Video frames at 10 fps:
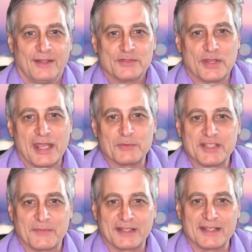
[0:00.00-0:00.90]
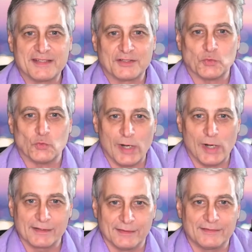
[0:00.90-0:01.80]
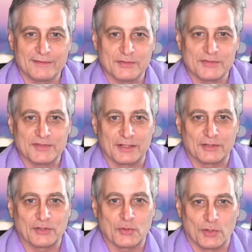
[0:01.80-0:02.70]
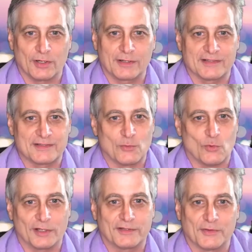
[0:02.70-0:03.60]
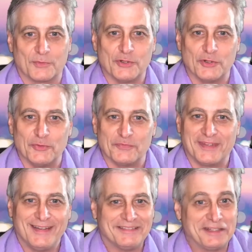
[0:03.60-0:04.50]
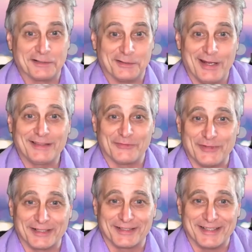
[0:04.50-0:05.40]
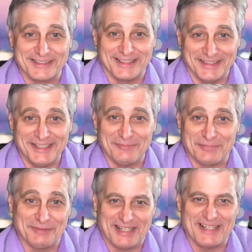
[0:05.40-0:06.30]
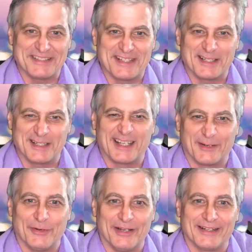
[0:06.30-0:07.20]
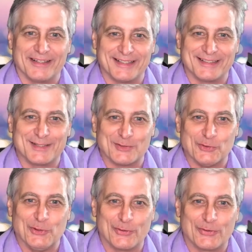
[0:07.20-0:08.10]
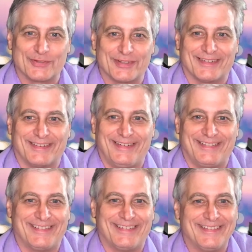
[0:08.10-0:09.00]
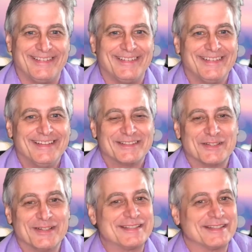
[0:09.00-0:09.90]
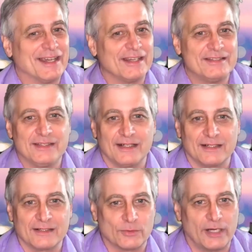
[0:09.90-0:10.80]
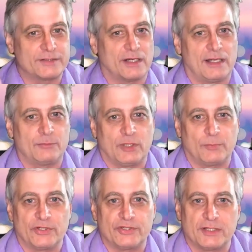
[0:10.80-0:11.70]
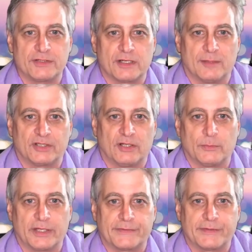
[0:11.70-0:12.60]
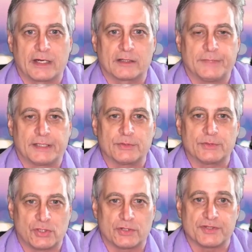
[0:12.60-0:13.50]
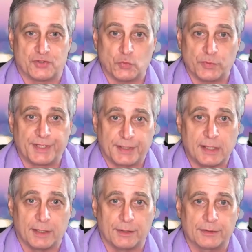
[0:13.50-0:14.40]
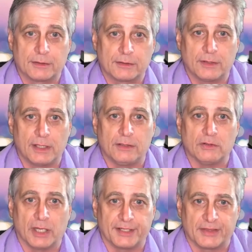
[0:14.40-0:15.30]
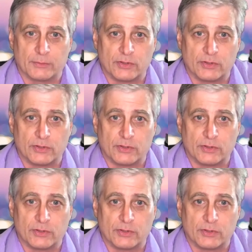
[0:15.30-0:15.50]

So that was something I said directly to Senator Quirk as he walked in the room. They didn't like the fact that I said that, but I said it anyway because it's the truth. All right. So listen, guys, you did a great job. We appreciate you coming all the way to Sacramento. It shows that you really cared, right? You got in the